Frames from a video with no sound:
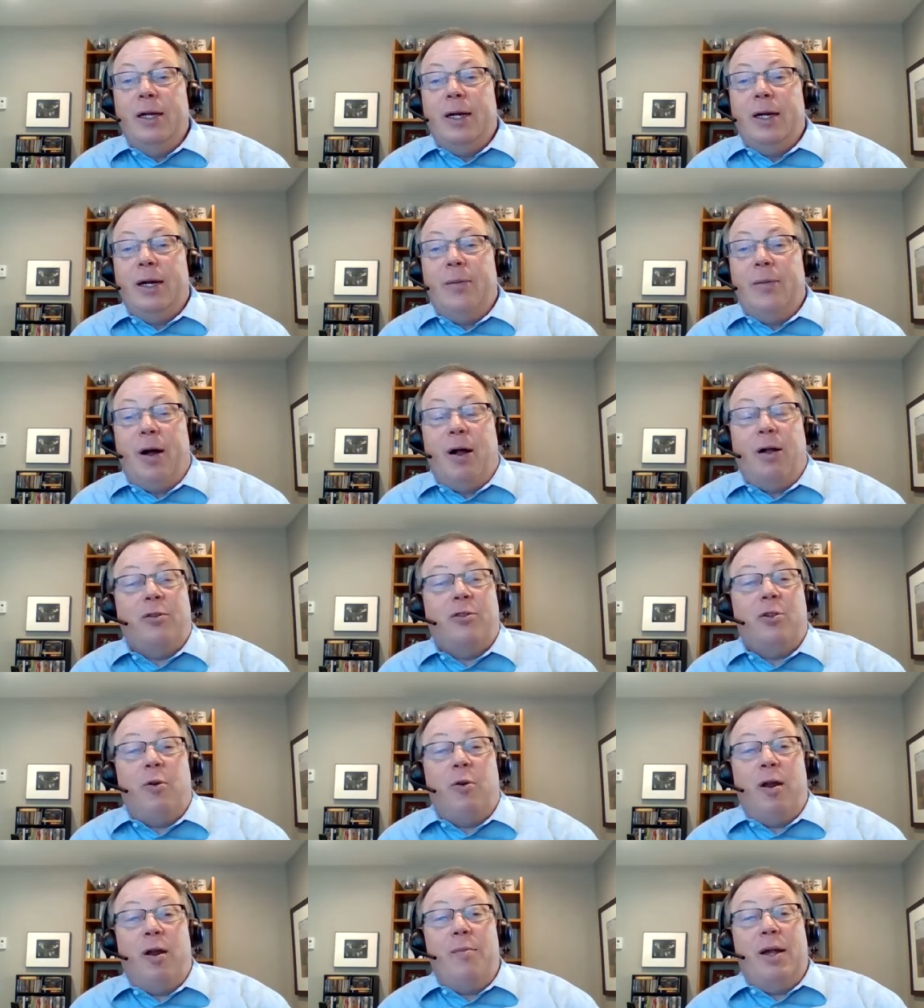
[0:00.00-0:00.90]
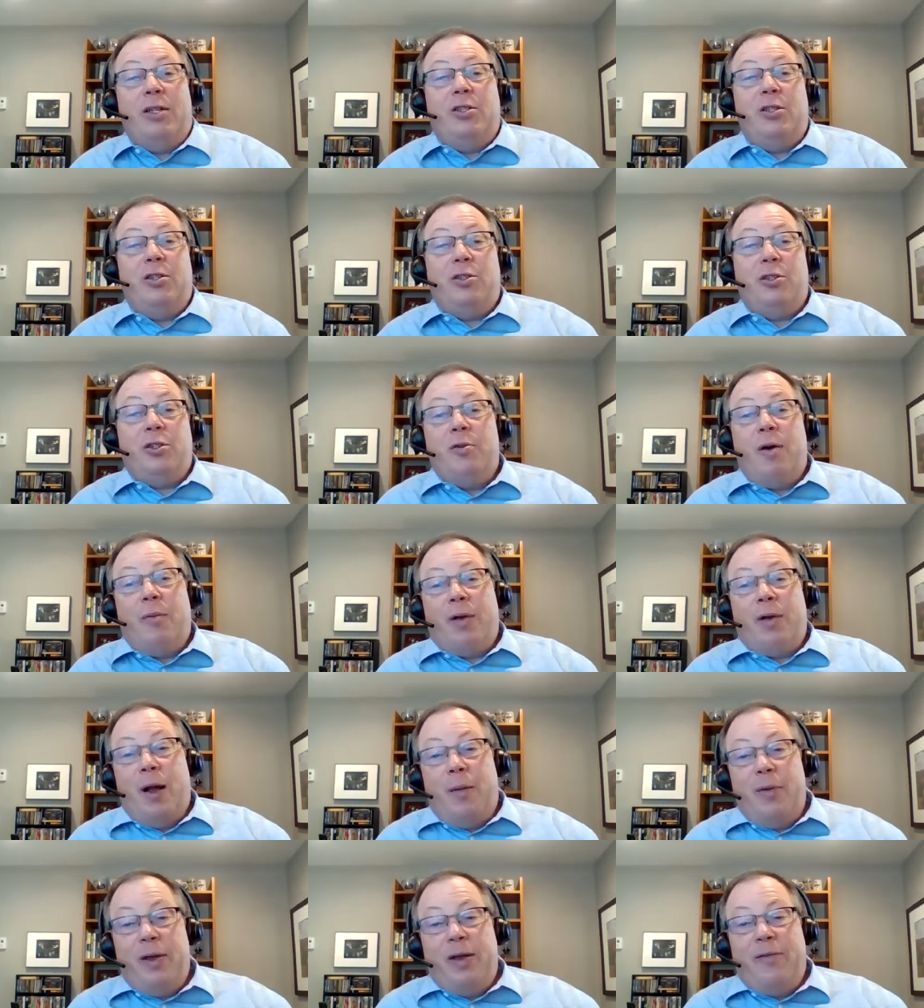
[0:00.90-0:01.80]
Um, I also want to mention two
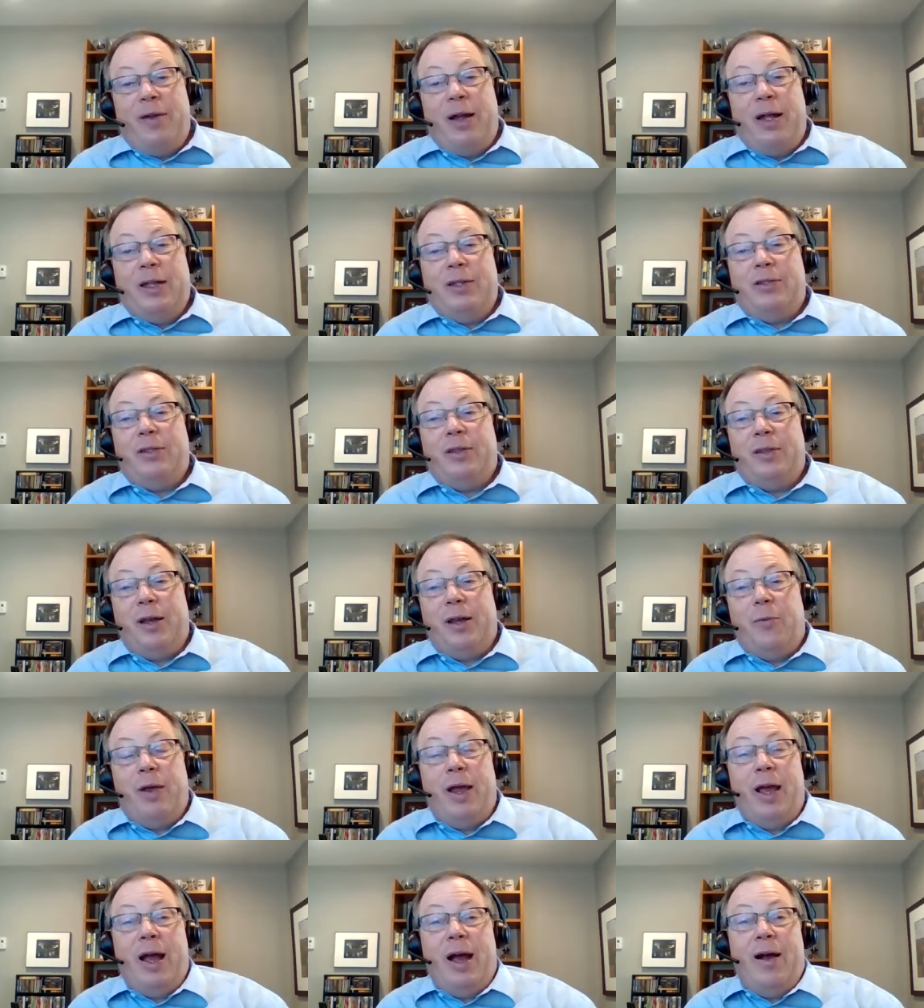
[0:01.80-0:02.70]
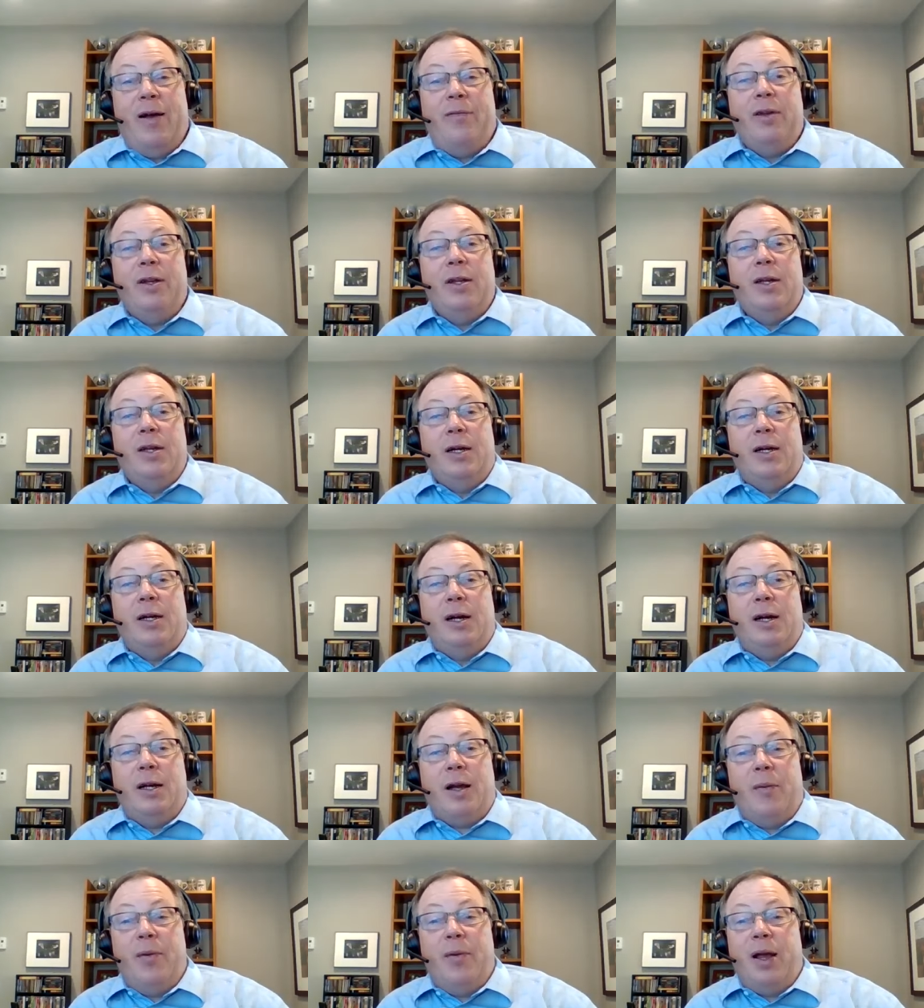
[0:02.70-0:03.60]
upcoming events that we have
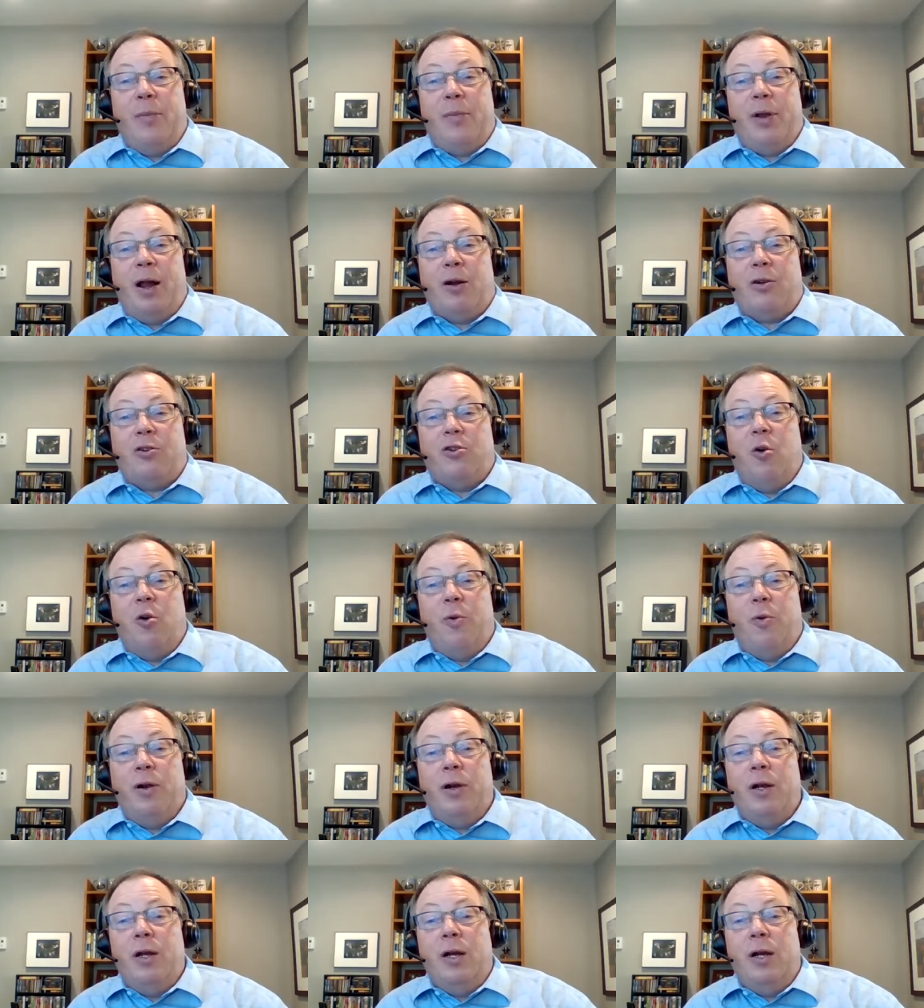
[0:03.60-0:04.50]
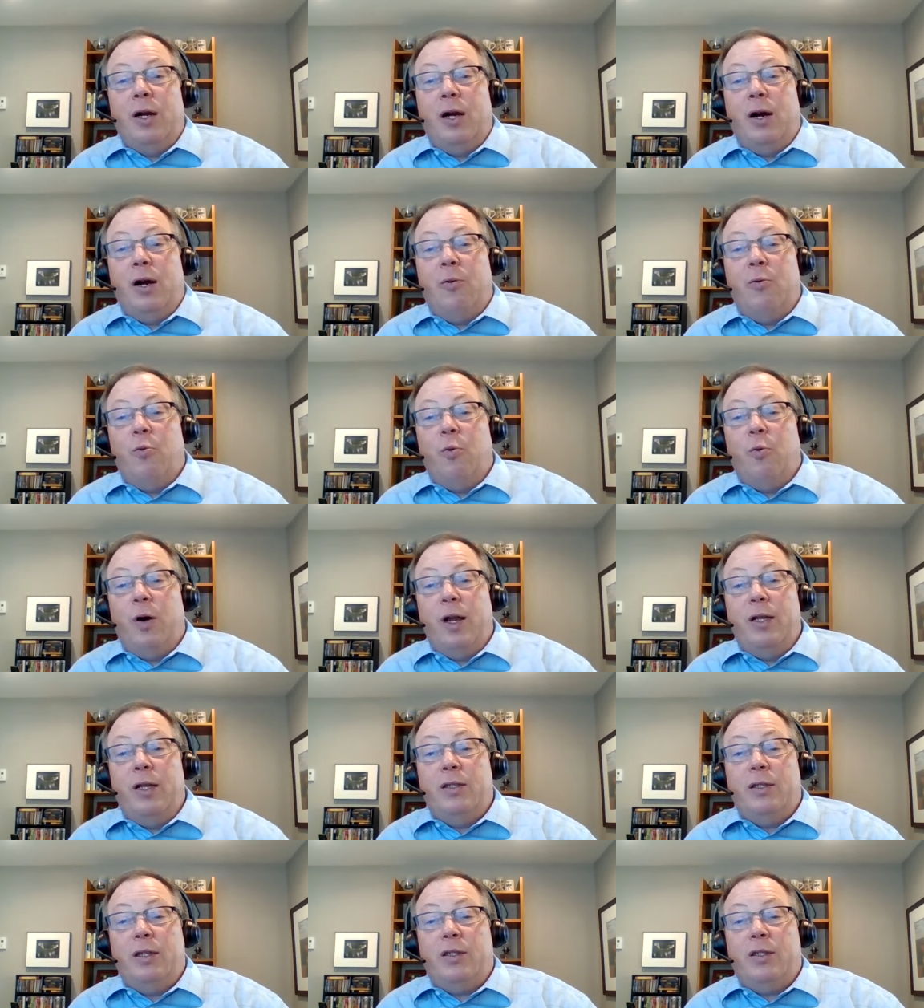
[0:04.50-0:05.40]
uh, coming up in October. Uh, one
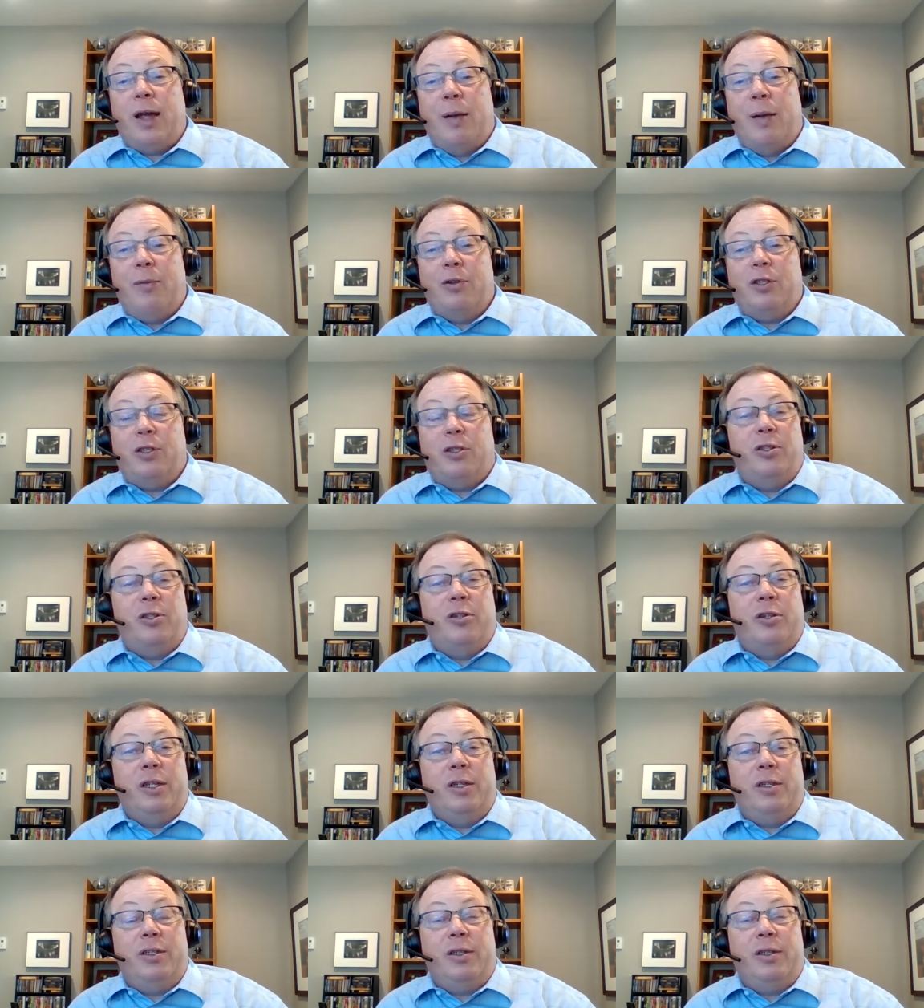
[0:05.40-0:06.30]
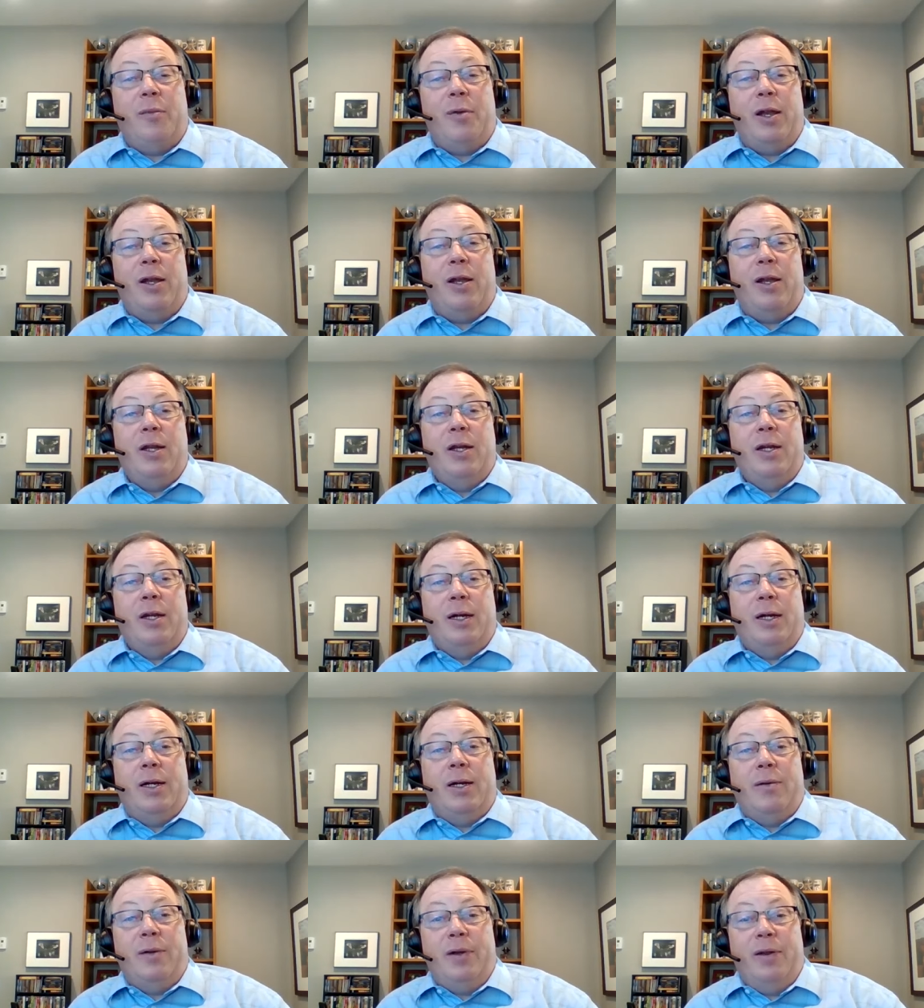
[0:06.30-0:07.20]
is a cybersecurity summit.
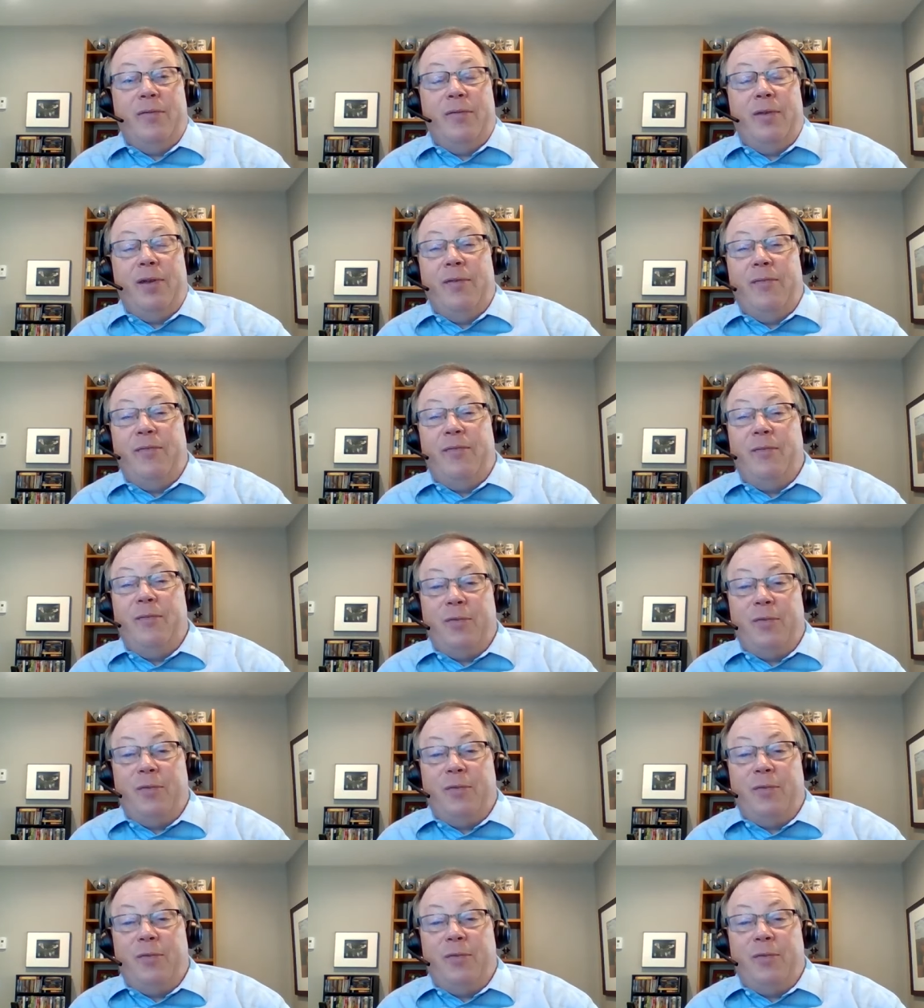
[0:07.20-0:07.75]
Uh, in,